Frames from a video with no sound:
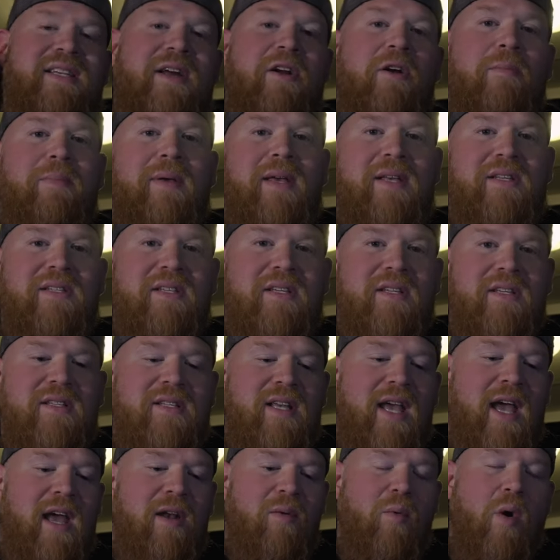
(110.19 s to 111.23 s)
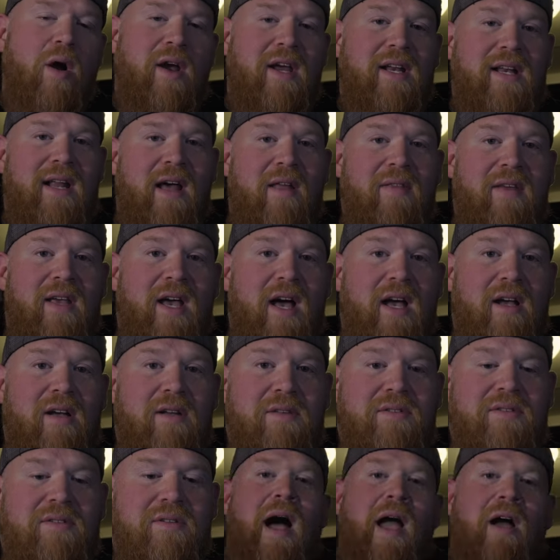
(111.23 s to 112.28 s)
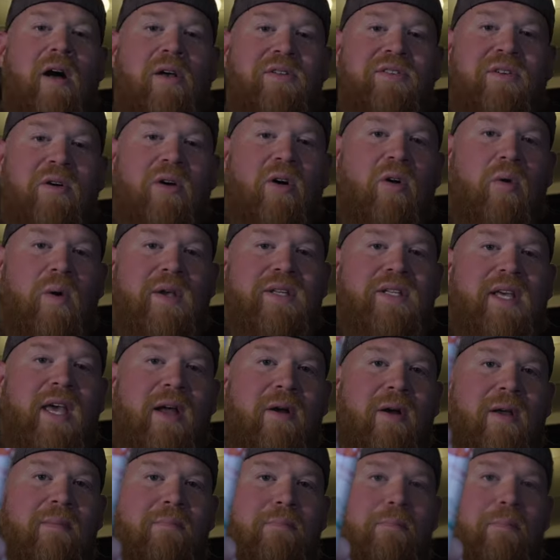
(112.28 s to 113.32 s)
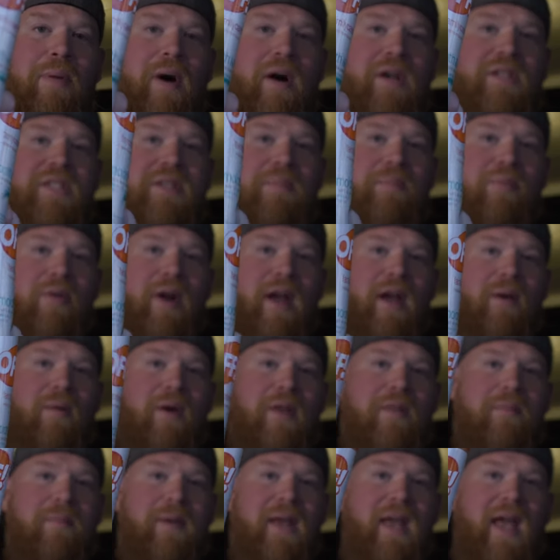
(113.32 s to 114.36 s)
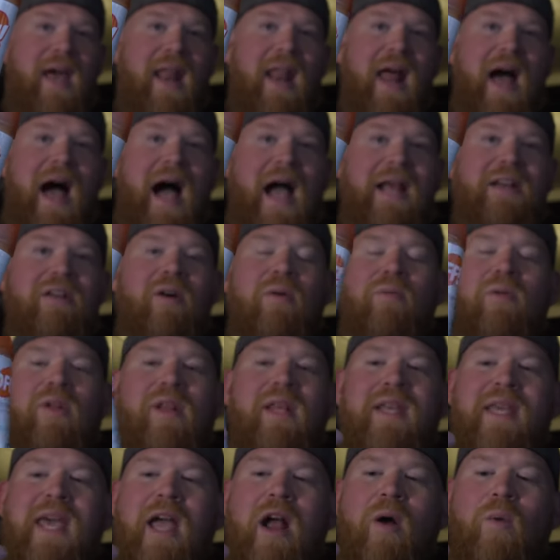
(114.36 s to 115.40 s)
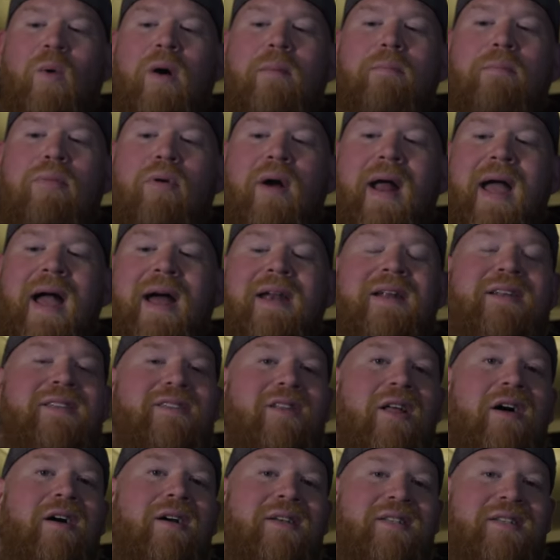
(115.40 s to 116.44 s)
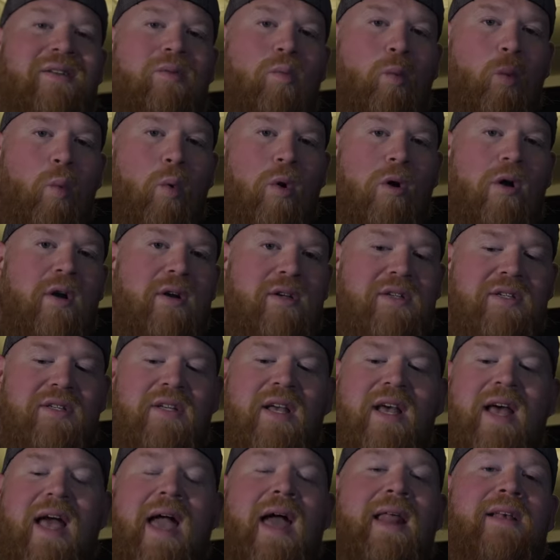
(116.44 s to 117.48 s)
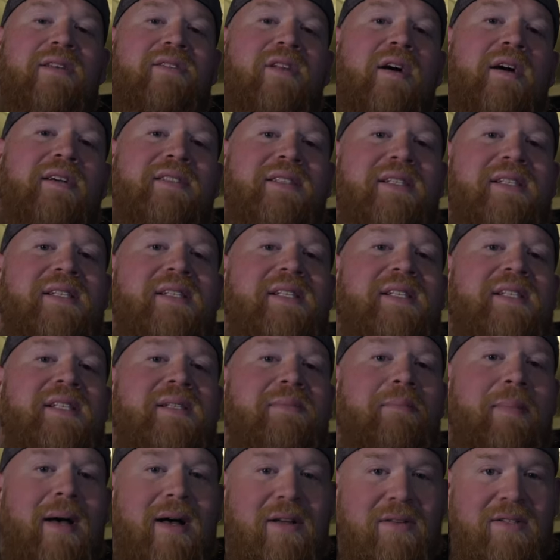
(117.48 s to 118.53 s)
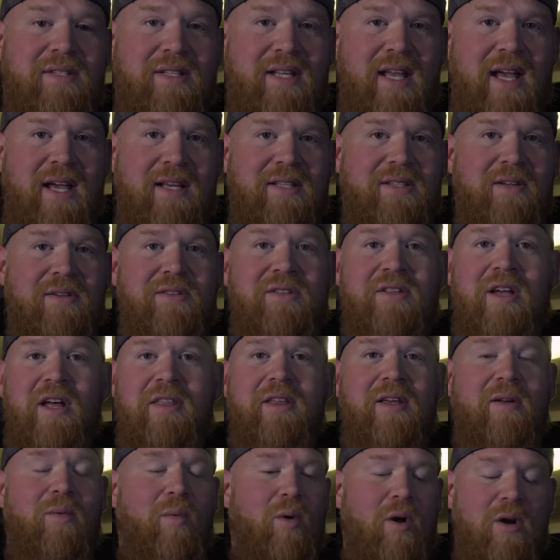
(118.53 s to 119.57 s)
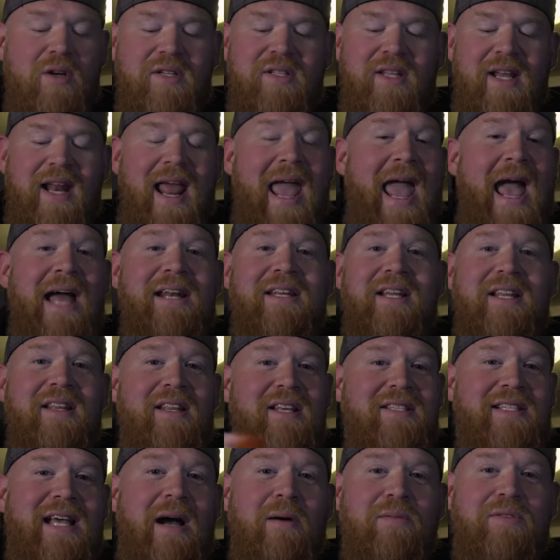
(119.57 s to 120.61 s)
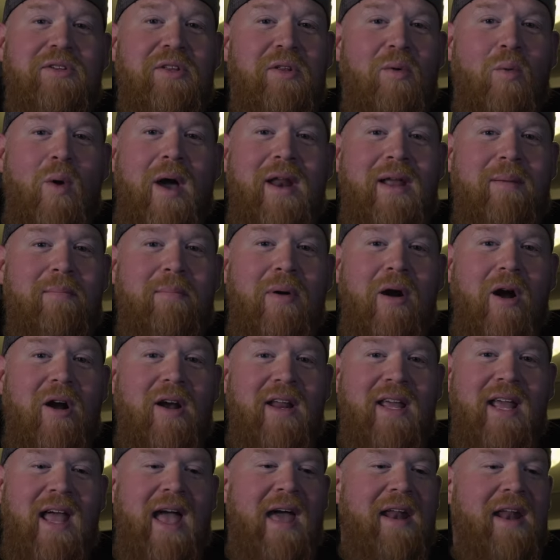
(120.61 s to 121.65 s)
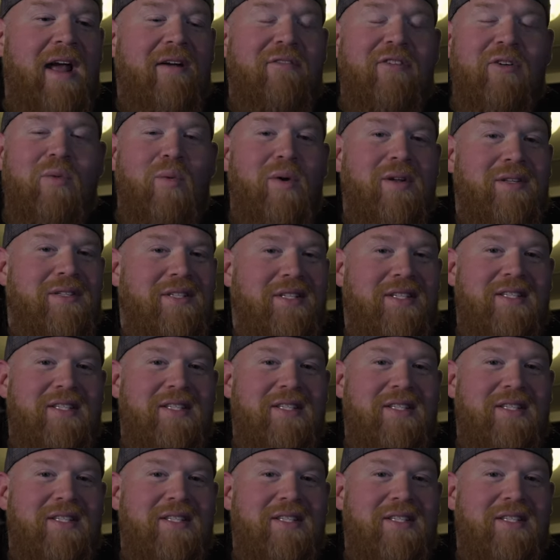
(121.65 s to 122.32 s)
centerpieces and walking down the aisles. I also always carry bug spray with me, and I don't really care what brand as long as it works and as long as it smells nice. There's nothing worse than handing this out to the wedding party and everyone